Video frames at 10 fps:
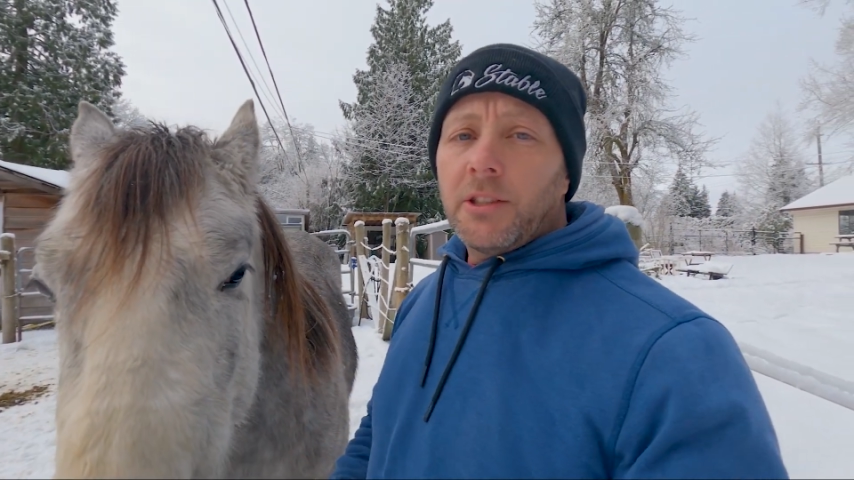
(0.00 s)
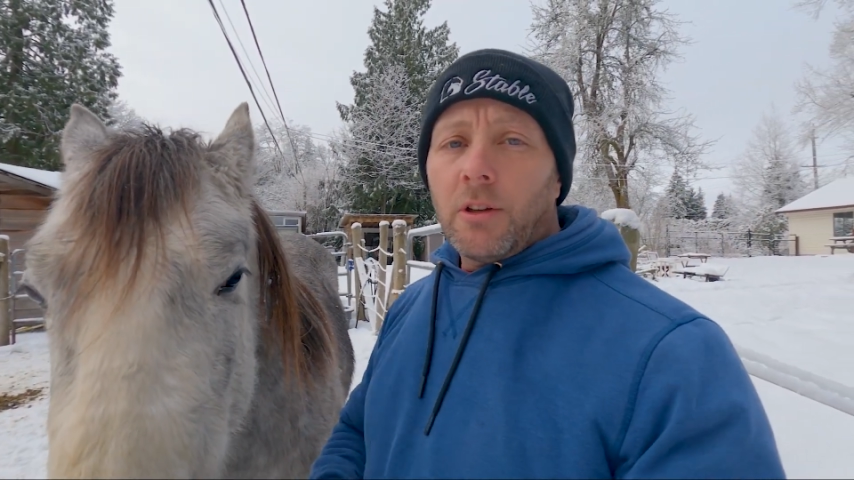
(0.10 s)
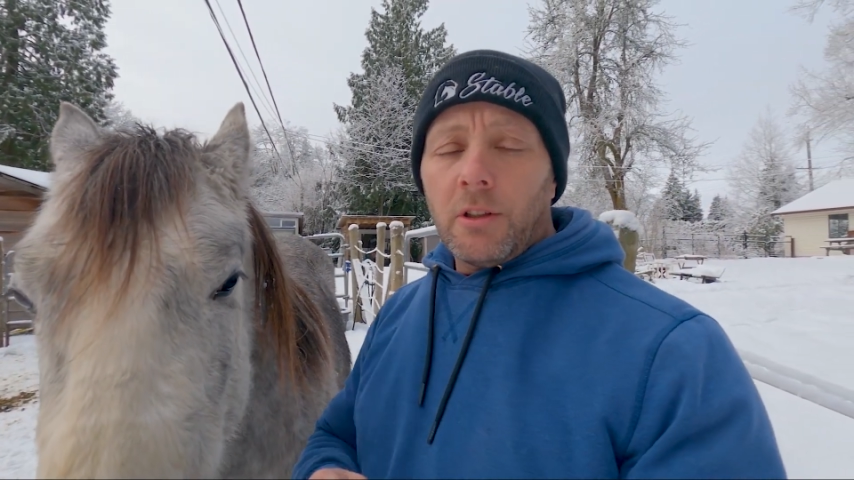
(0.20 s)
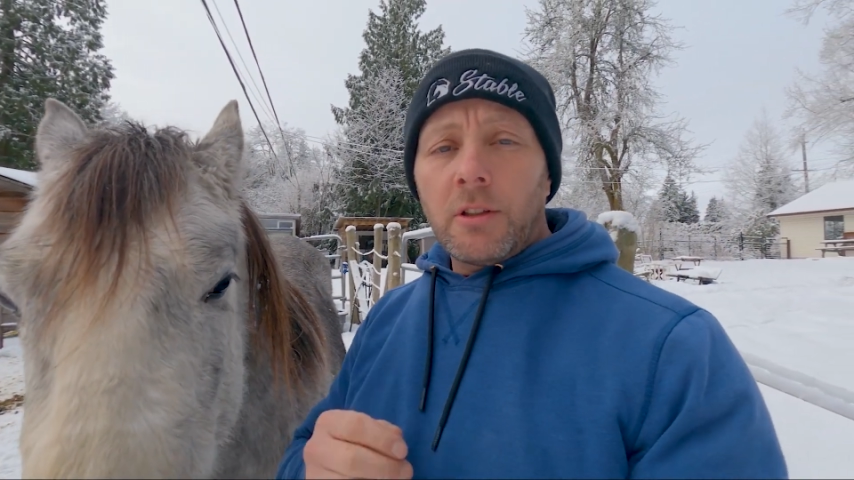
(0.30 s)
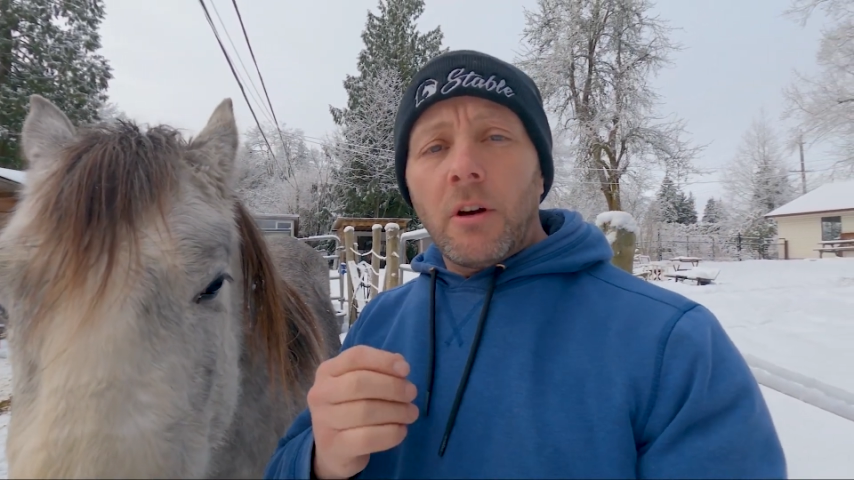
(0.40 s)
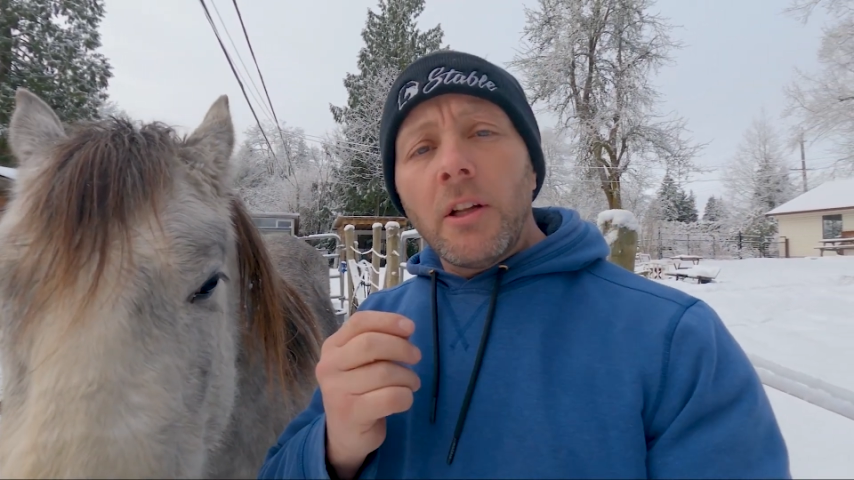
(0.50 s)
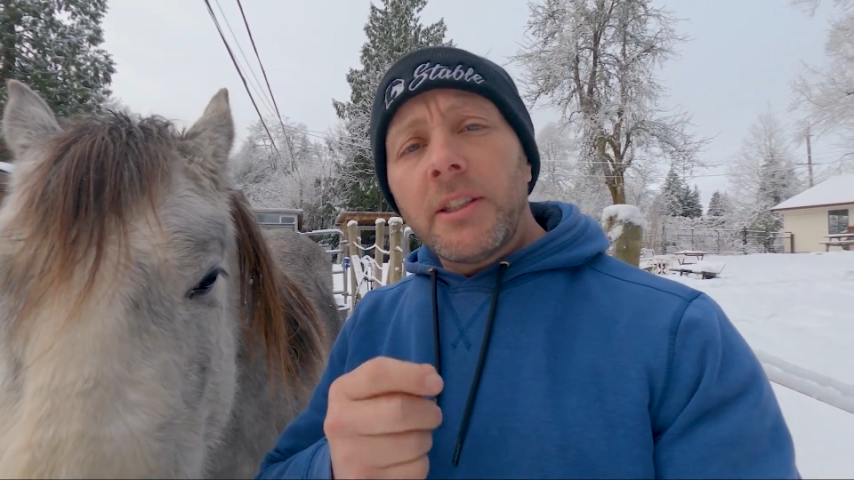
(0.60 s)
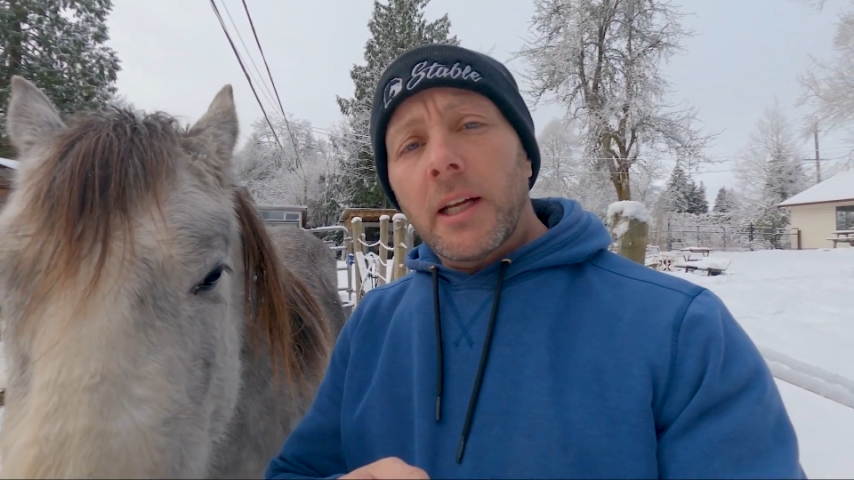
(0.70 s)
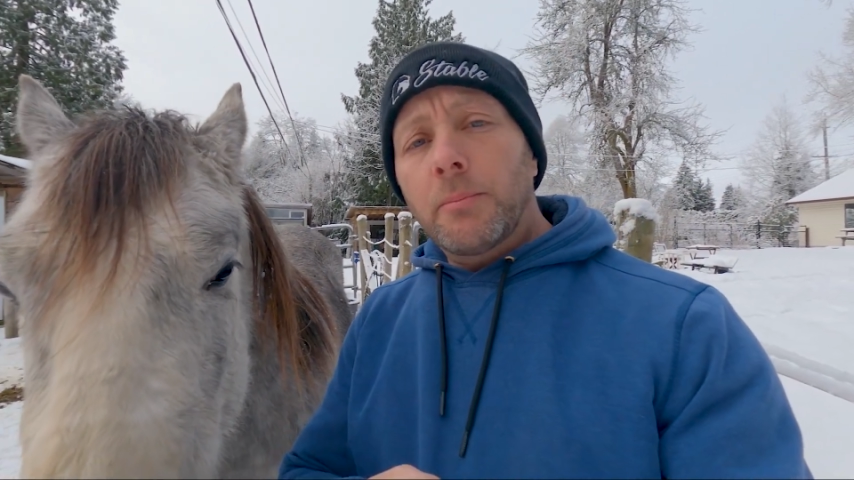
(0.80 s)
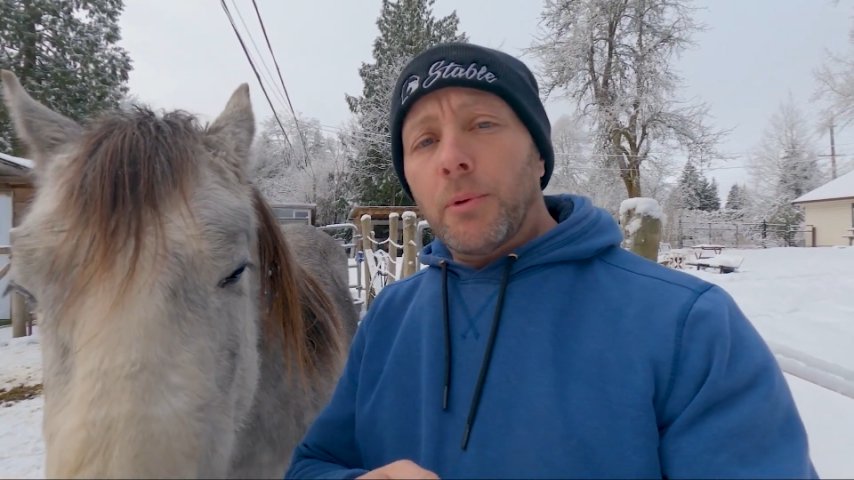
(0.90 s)
is called
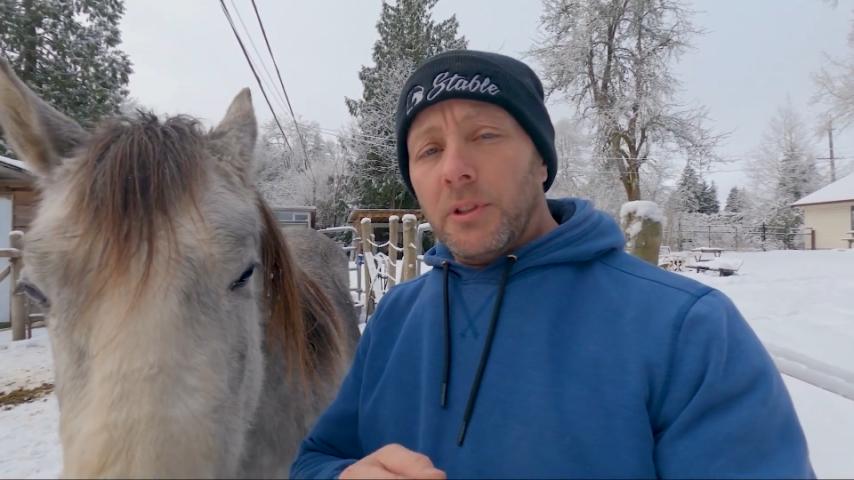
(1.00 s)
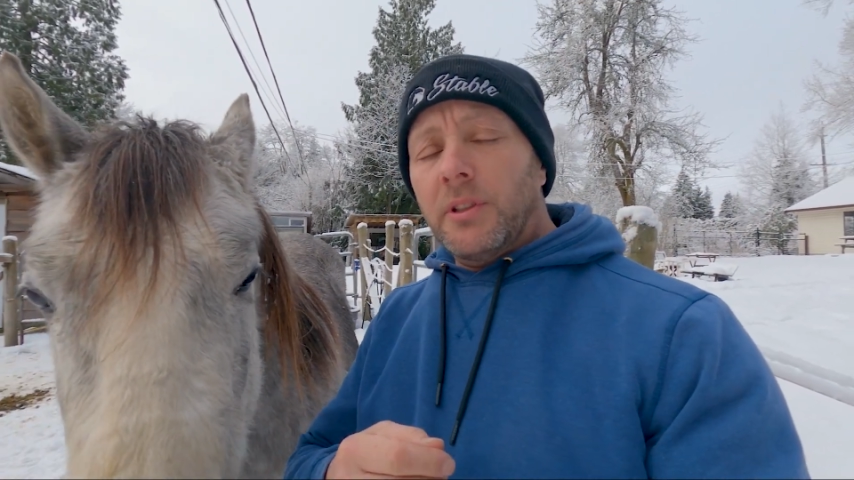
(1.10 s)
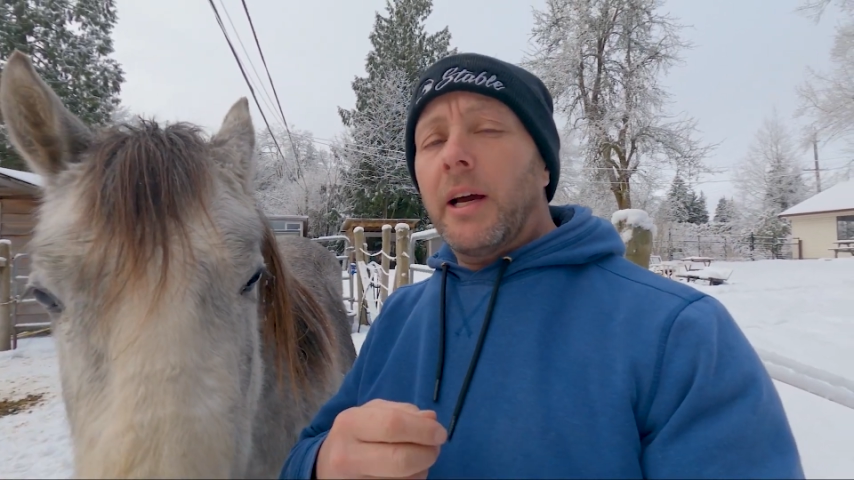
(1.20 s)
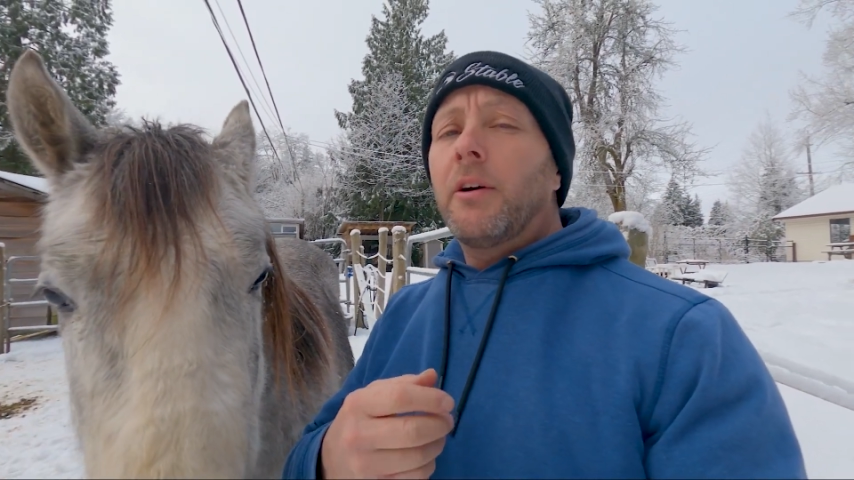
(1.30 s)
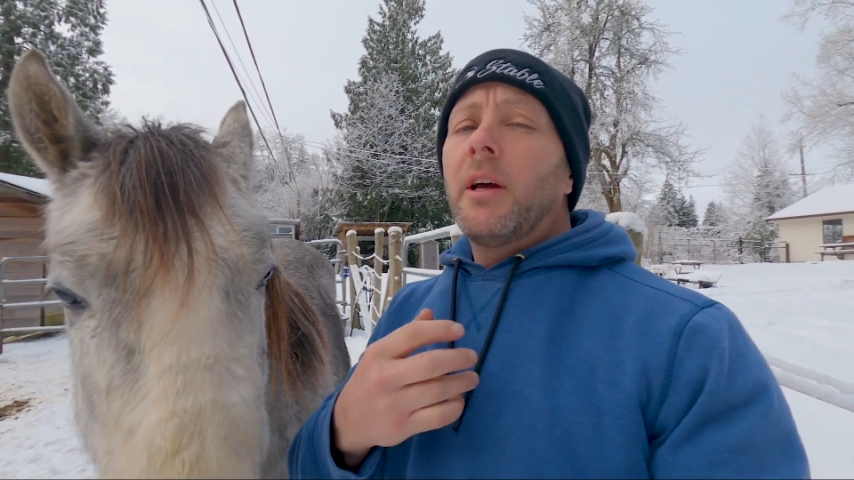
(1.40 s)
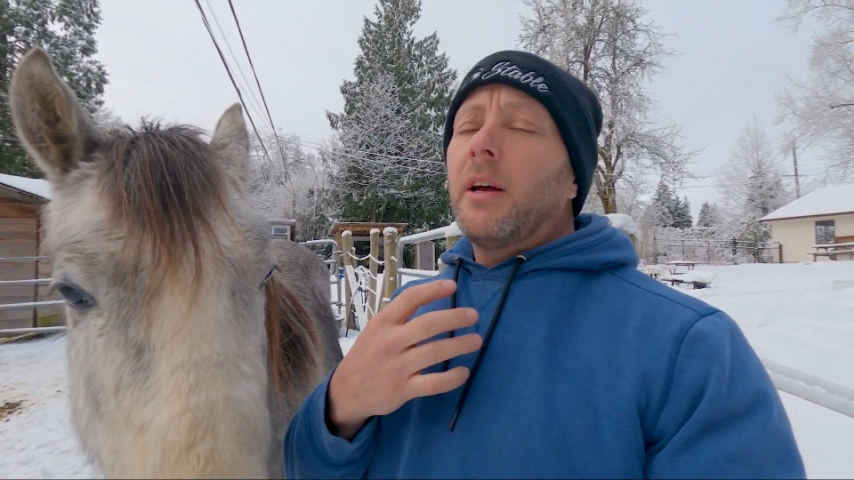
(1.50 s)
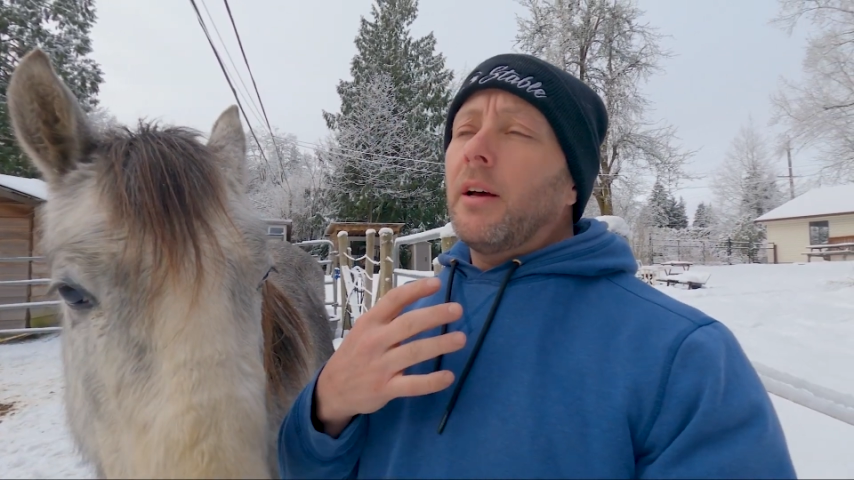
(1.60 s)
contact points. Now,